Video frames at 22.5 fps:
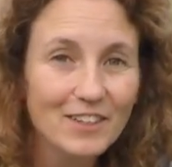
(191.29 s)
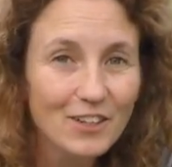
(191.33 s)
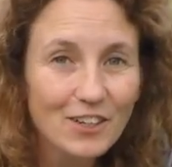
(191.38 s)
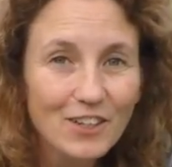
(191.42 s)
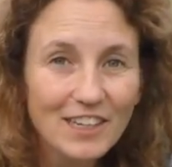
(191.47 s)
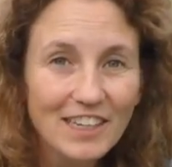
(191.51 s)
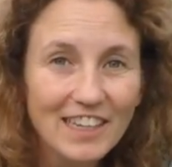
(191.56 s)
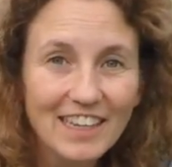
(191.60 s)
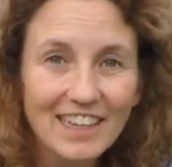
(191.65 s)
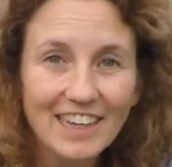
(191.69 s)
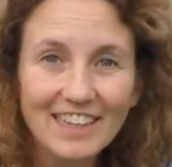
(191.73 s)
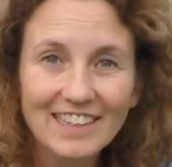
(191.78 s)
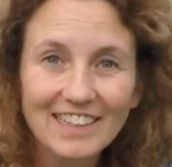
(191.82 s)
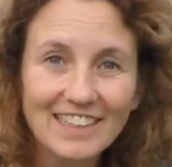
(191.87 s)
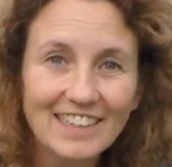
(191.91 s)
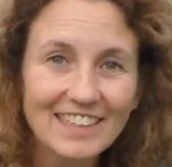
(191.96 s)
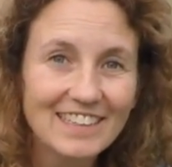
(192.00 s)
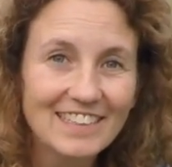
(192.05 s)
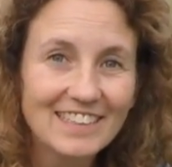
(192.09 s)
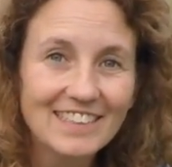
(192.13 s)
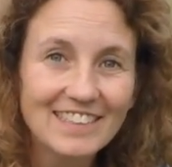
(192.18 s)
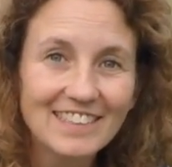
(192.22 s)
cooking
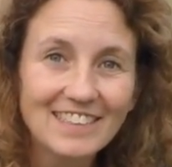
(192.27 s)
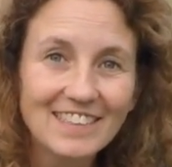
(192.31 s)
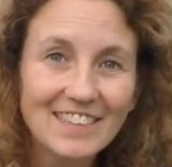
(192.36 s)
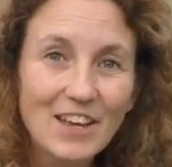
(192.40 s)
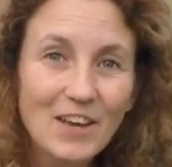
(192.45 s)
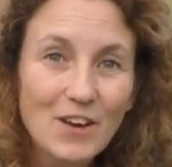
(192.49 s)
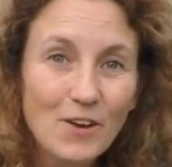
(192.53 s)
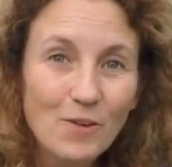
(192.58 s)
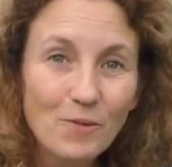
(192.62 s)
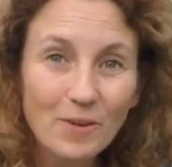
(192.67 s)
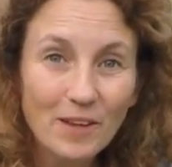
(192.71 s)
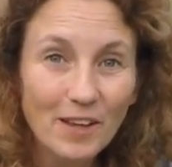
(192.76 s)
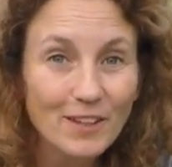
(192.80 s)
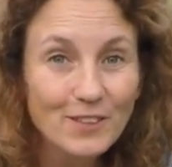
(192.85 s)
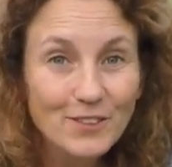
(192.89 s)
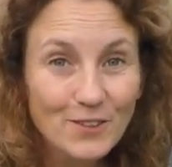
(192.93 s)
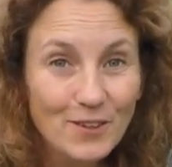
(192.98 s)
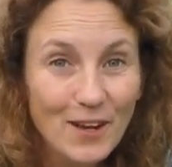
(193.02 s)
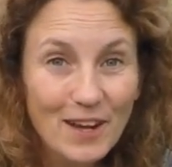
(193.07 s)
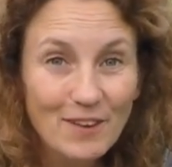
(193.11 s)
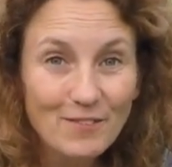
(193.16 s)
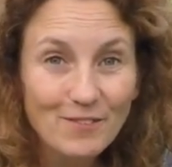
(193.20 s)
onions, we
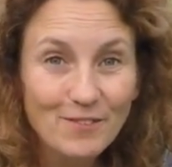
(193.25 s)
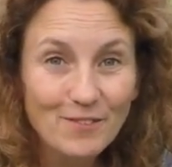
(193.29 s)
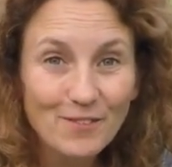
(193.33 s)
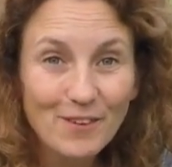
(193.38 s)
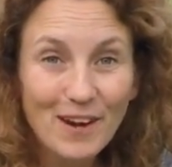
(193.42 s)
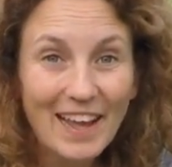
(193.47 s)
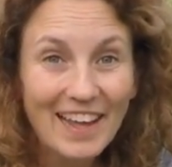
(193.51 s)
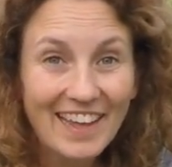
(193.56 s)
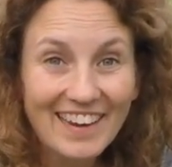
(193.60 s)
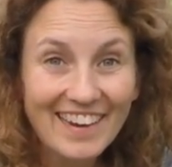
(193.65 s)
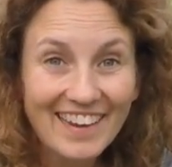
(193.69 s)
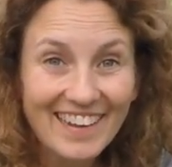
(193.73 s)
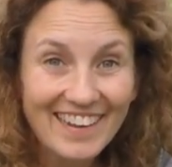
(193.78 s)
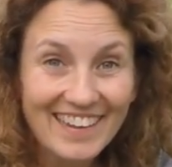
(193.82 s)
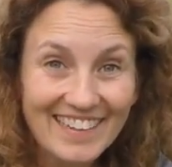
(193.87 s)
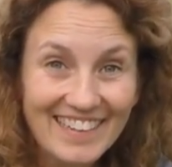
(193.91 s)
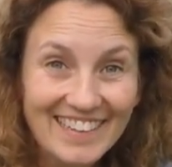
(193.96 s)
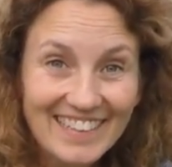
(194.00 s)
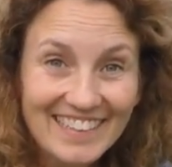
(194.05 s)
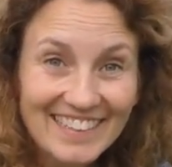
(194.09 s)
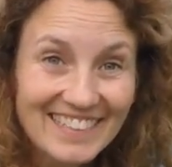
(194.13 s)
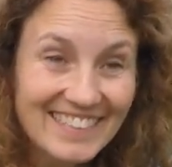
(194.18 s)
also have red
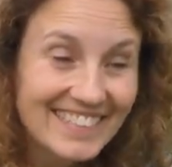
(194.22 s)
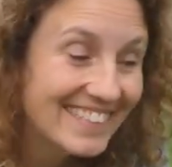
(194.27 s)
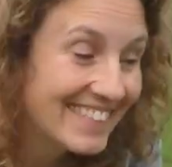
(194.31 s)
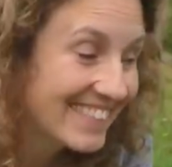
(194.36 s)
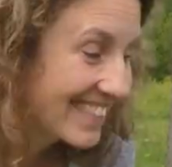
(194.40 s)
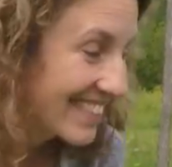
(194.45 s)
onions.